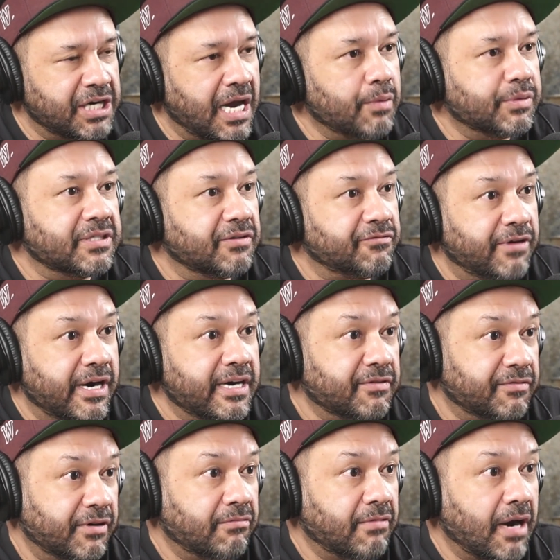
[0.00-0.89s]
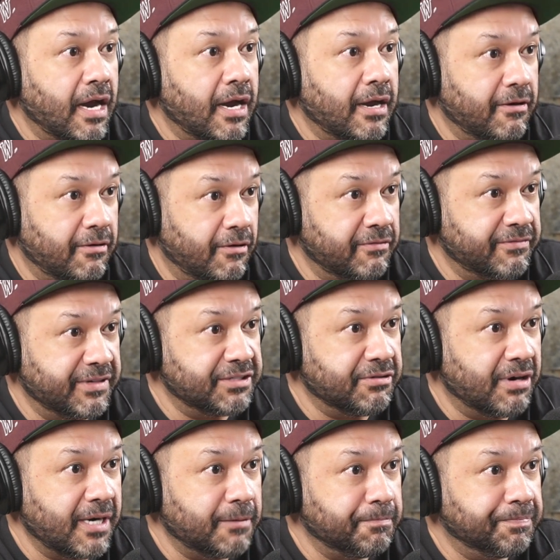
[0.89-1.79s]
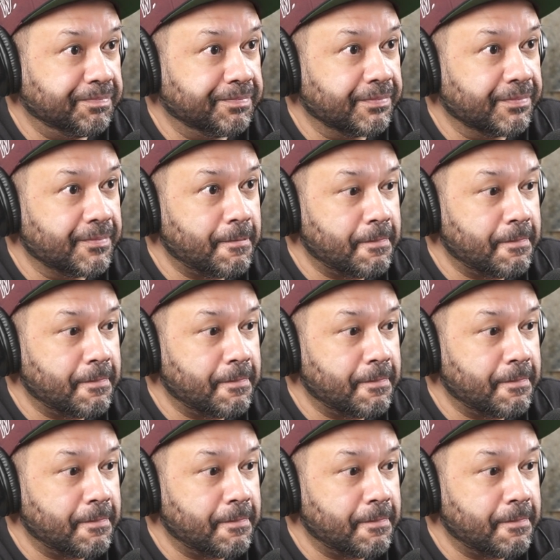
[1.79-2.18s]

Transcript: the Shah was a friend of Israel.